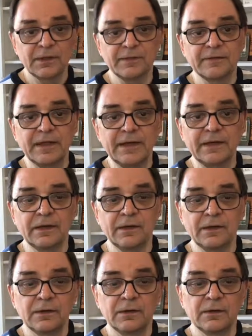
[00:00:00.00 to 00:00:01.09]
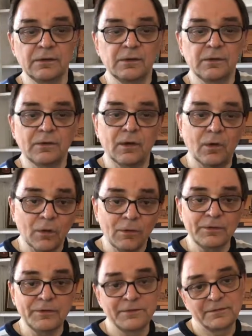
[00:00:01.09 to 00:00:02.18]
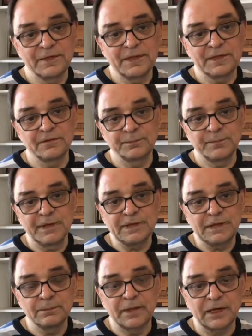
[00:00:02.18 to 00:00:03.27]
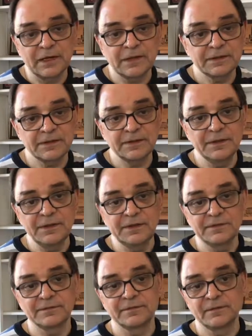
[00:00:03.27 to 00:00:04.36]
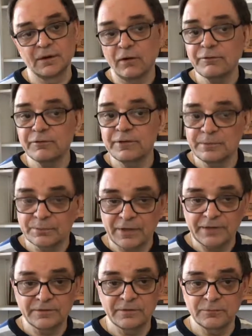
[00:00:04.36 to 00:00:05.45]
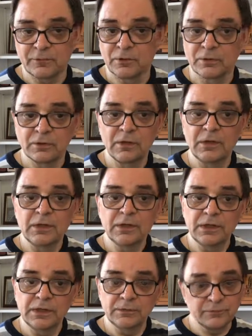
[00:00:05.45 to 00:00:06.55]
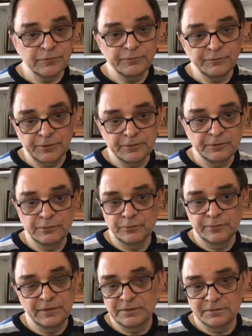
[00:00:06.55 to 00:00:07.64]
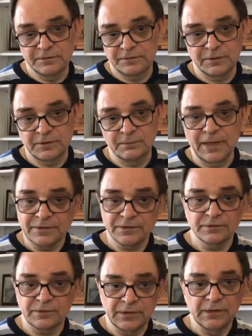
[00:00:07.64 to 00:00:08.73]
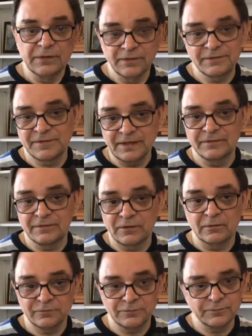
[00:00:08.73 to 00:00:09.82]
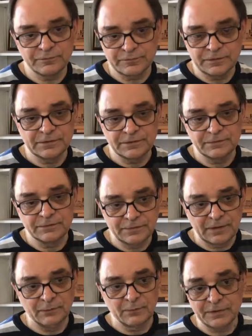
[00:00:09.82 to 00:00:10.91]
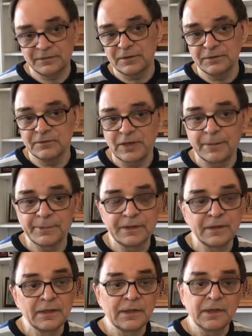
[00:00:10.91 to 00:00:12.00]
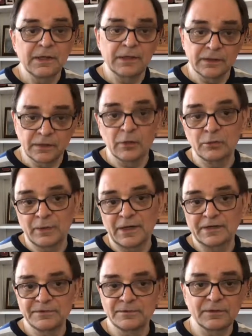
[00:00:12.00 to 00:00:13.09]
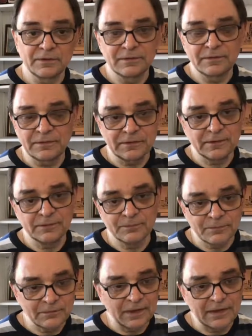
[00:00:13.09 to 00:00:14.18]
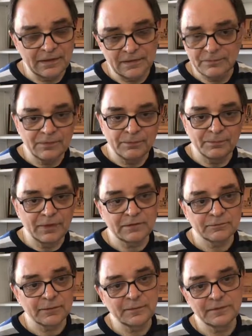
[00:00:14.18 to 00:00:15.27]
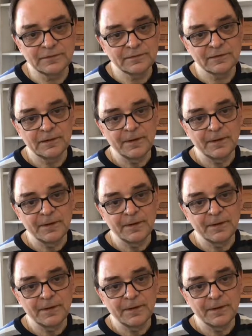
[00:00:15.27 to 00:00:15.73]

then all the things betting market is offering prices for, referring to this certain match in the sense of what is going to happen goal-wise, not any apart from this